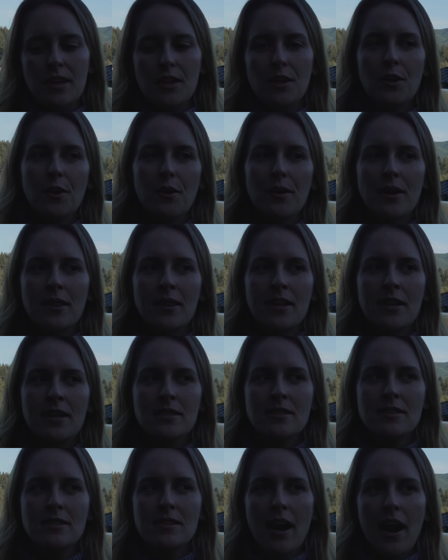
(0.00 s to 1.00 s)
you know, in
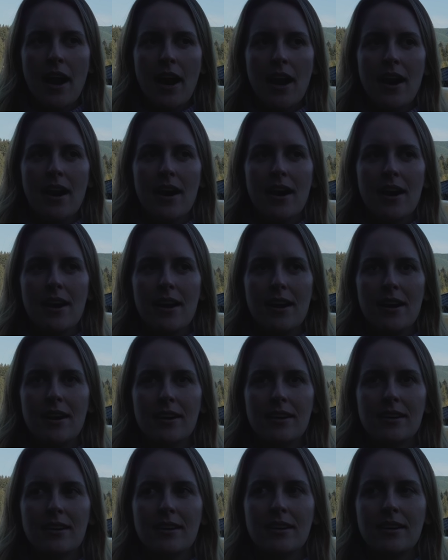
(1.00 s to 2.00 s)
this uh,
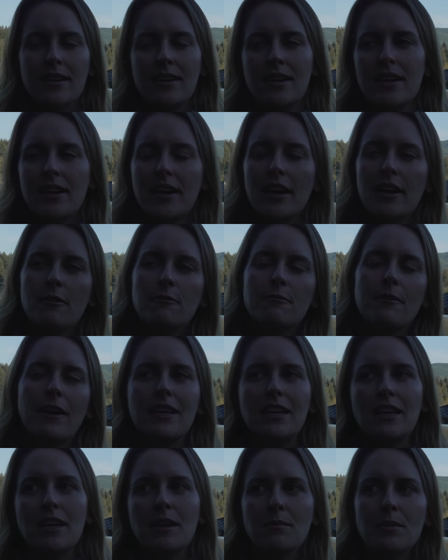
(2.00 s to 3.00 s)
kind of
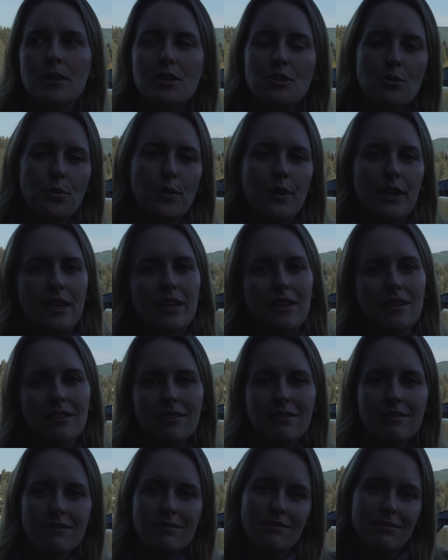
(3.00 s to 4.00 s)
funny in
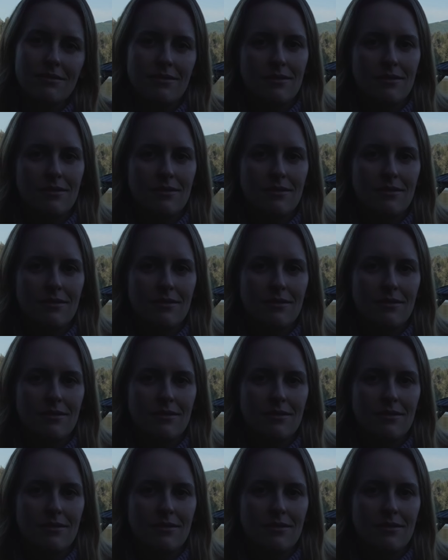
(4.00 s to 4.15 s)
between